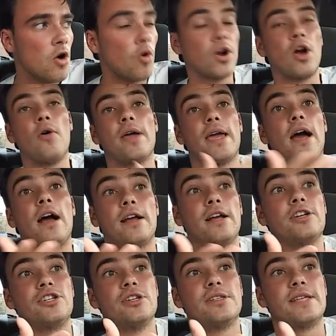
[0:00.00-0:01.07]
or going,
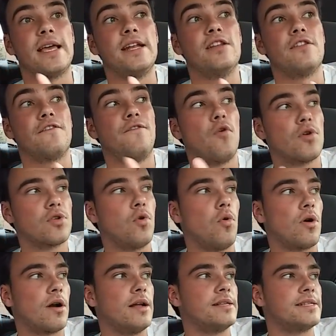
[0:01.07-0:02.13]
I should say, into the fourth
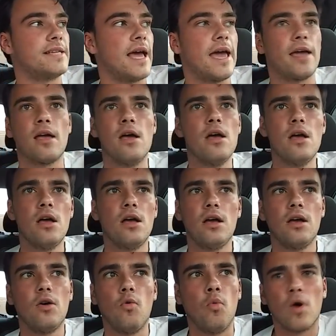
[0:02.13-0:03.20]
quarter and saying,
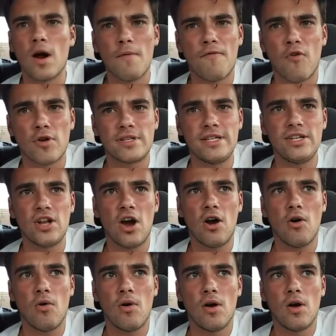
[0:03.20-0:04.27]
we're up
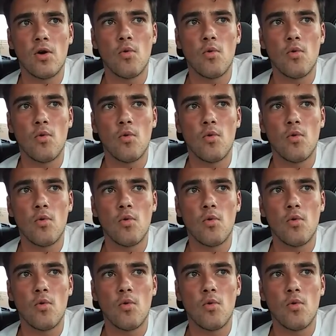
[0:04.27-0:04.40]
14-0.